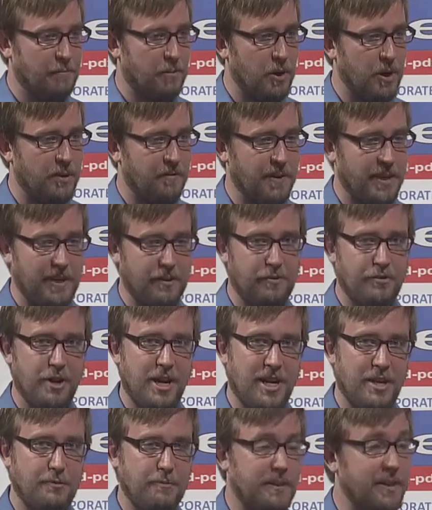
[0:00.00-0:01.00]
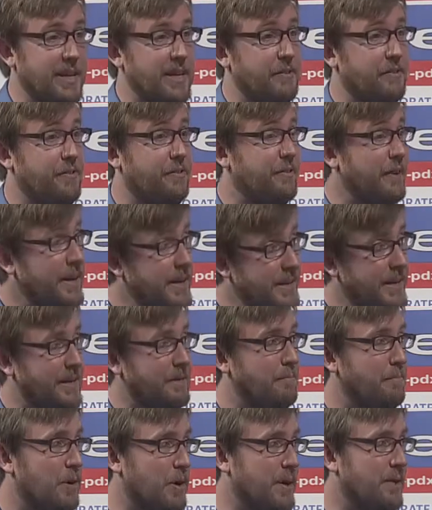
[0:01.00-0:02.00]
part of an exchange. But the
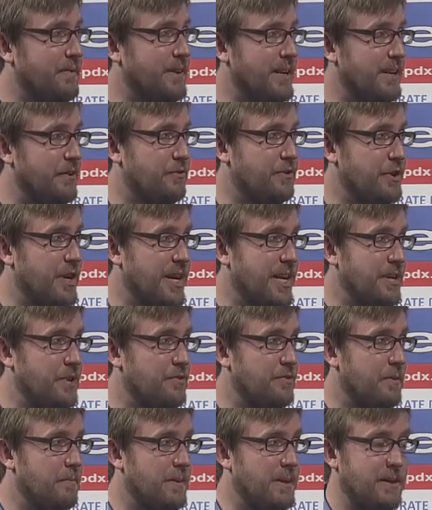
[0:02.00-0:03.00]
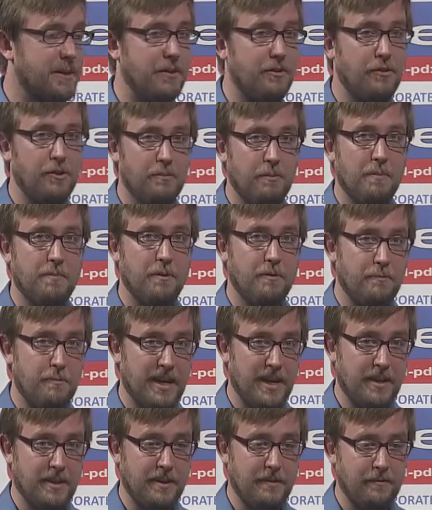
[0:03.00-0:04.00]
exciting part of an exchange from a consumer
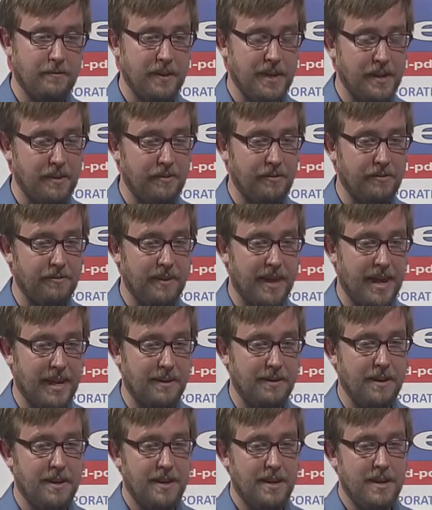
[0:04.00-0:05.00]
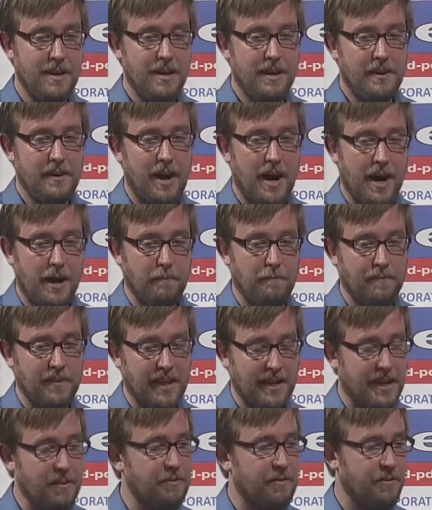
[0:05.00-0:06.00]
perspective is that
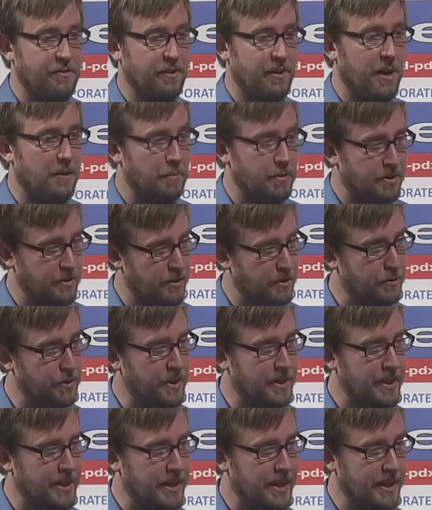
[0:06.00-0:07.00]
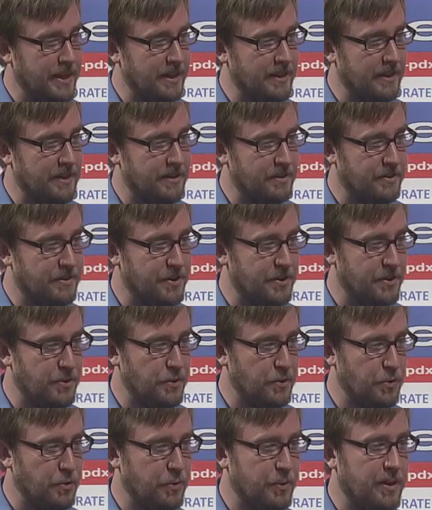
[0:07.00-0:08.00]
it gives us an opportunity
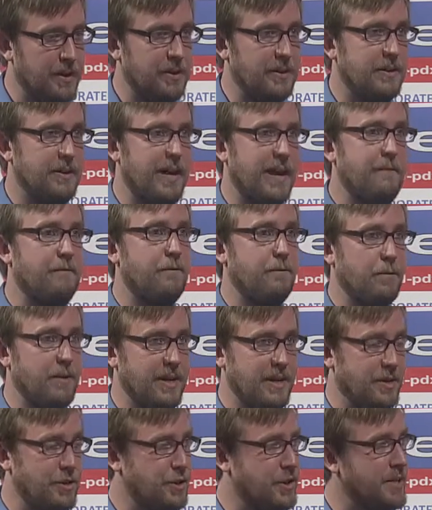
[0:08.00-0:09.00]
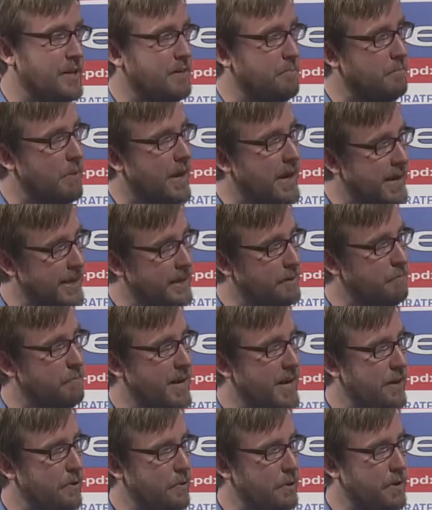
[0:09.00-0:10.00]
to leverage the buying
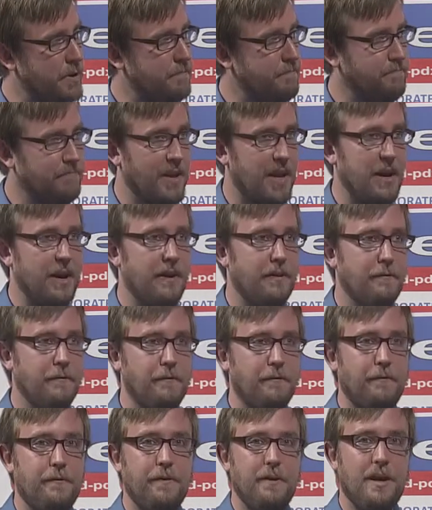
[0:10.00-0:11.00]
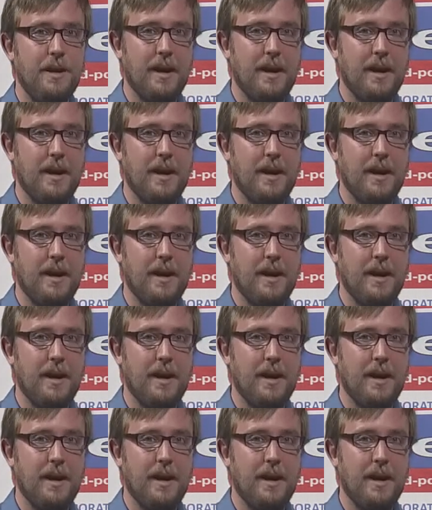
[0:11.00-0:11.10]
power of